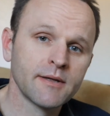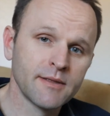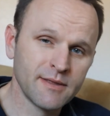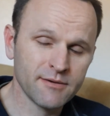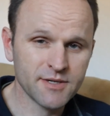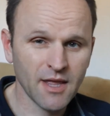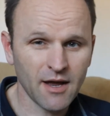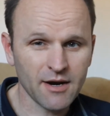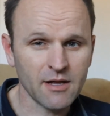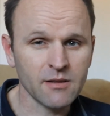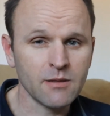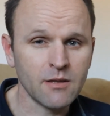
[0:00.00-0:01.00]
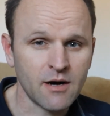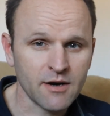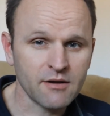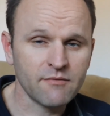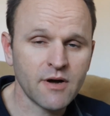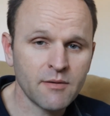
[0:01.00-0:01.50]
there's not a
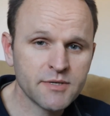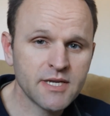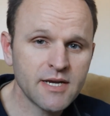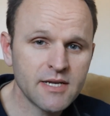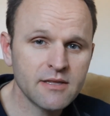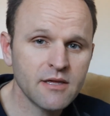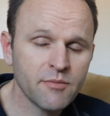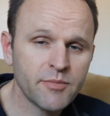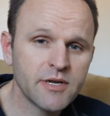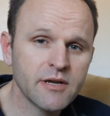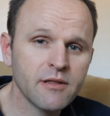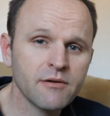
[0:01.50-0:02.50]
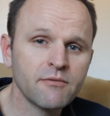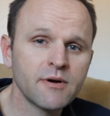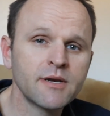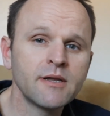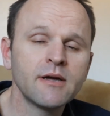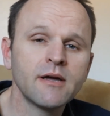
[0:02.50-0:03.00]
lot of upside in this particular
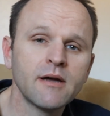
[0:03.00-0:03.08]
one.